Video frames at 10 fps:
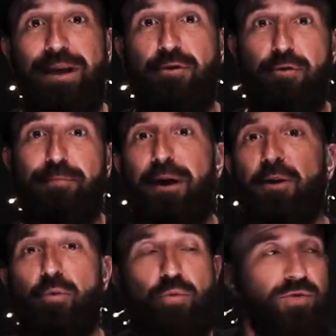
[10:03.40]
we can do
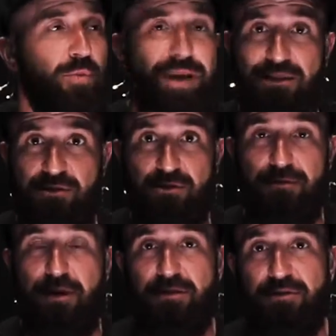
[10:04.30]
better, so we can
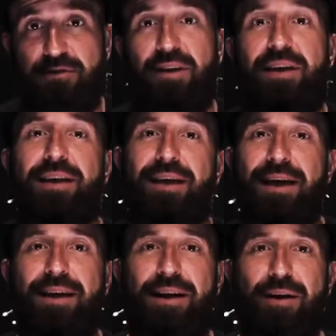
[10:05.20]
serve others,
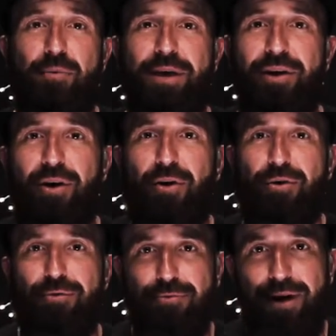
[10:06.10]
and uh, we can
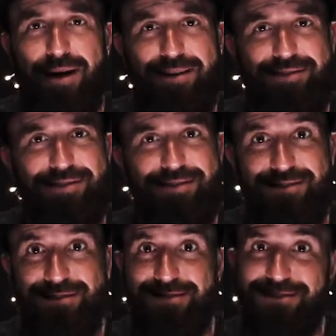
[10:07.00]
all rise
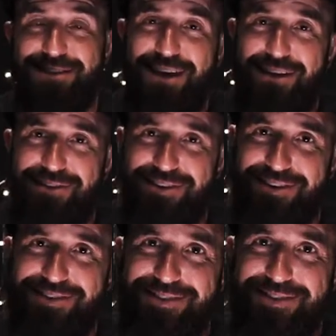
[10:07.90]
together.
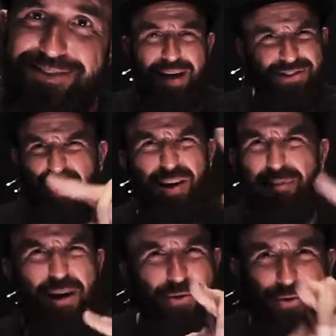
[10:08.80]
Not talking
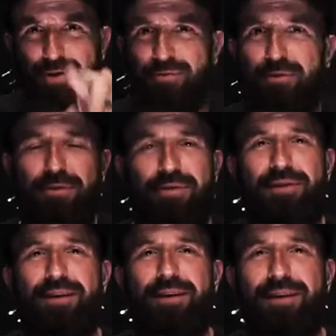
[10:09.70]
about your truth.
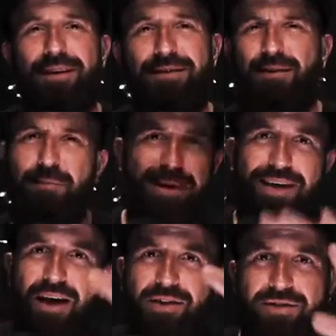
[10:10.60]
Nobody
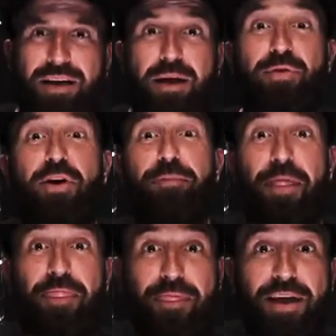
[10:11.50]
cares. I'm talking
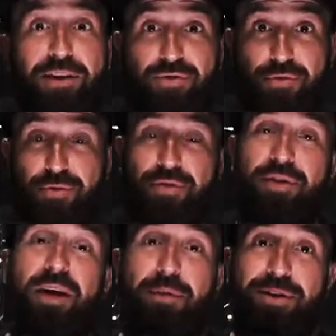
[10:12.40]
about the truth
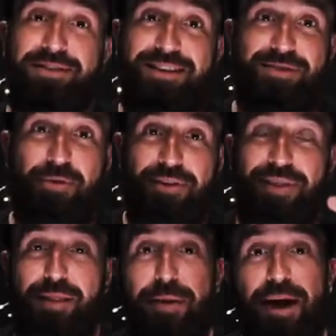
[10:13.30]
because that's the only
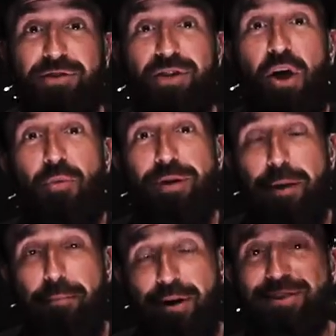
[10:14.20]
thing that matters when you
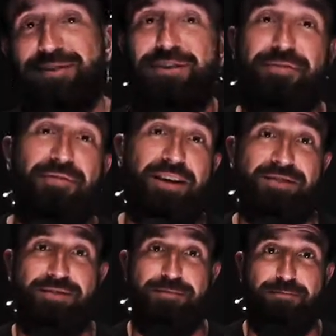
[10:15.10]
get punched in the
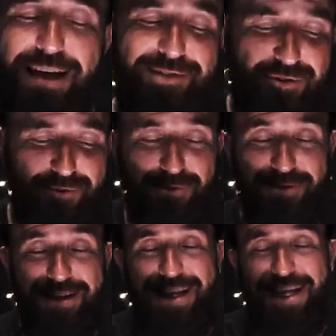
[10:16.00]
face. As
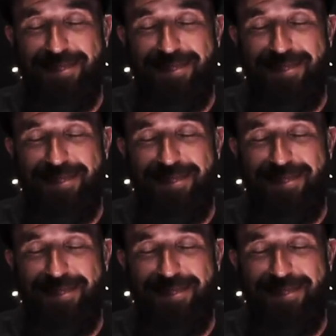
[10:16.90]
usual,